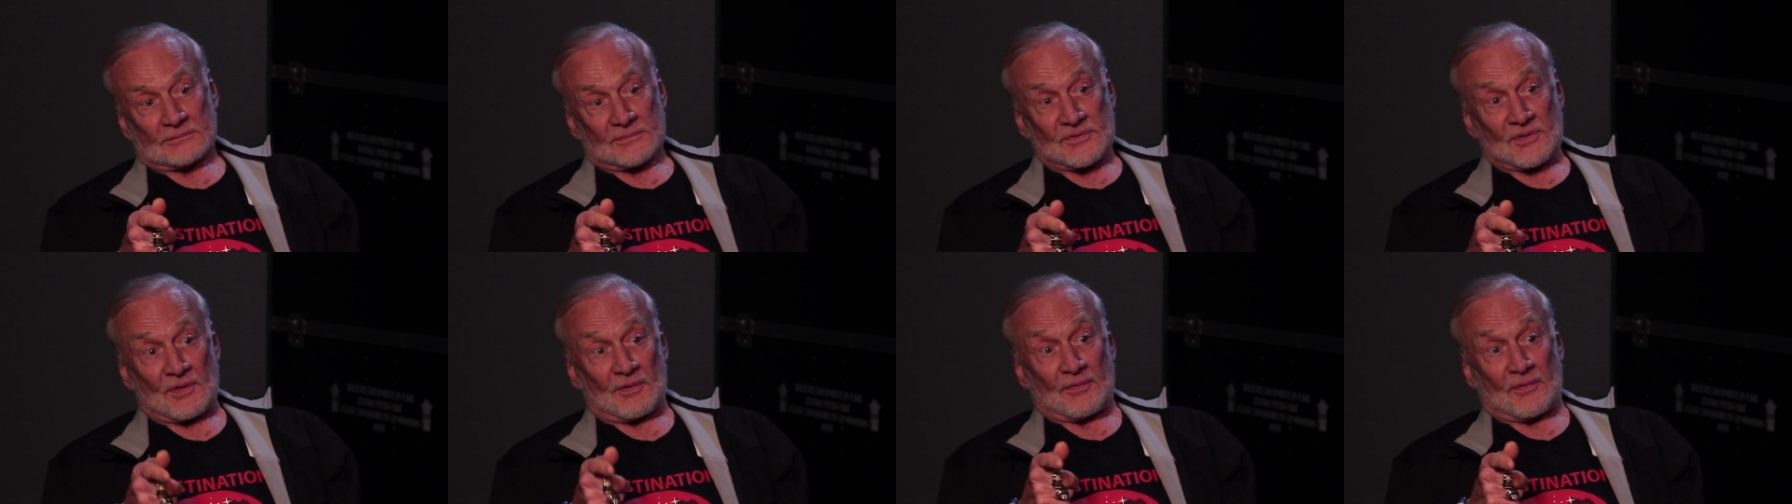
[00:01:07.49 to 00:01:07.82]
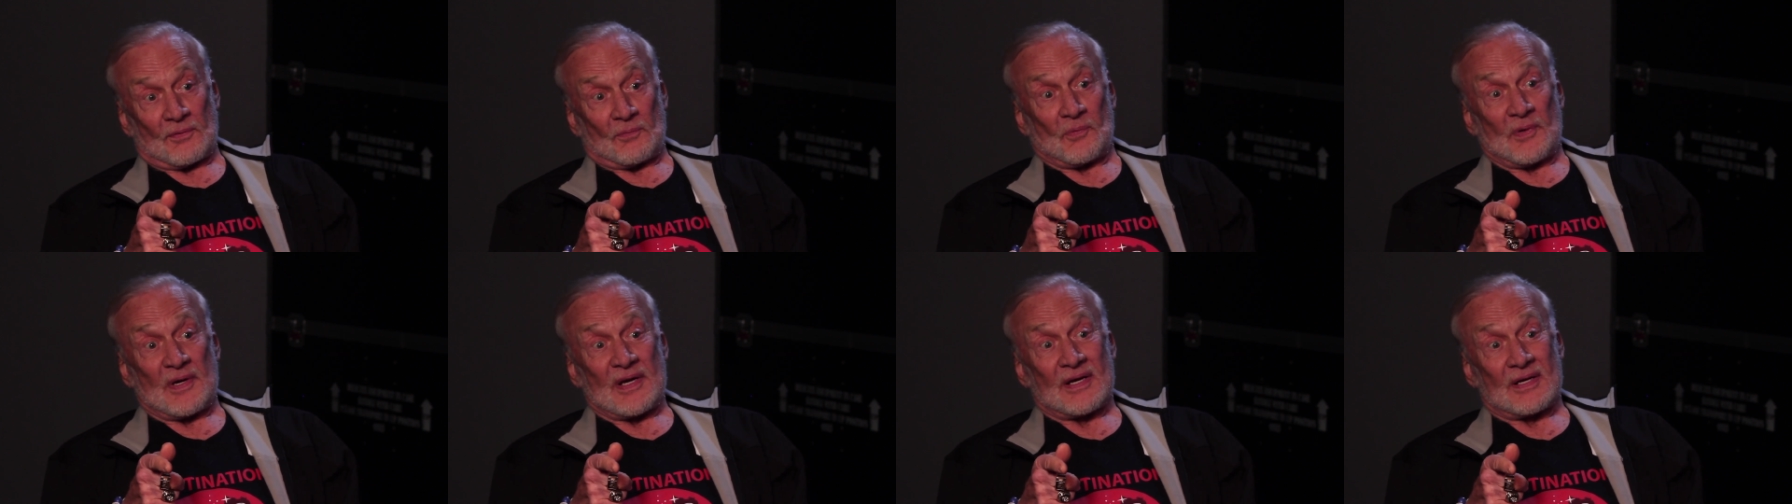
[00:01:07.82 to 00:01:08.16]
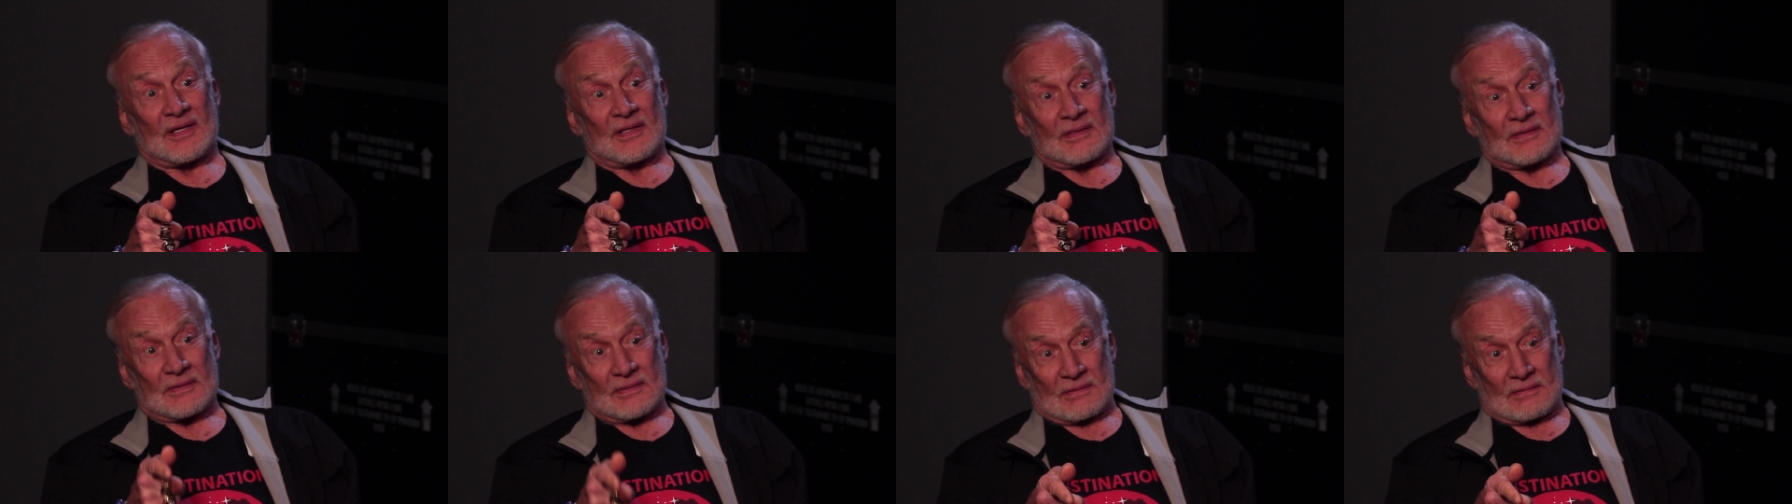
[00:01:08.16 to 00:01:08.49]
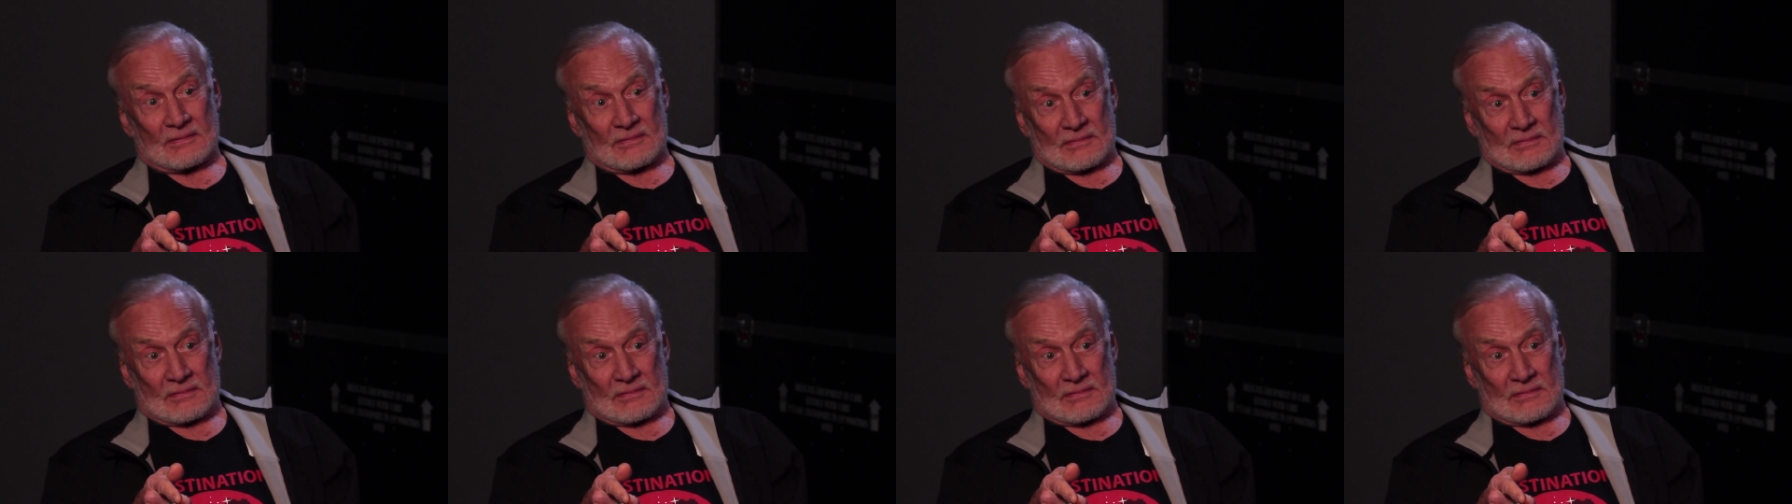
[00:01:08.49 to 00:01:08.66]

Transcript: so that we could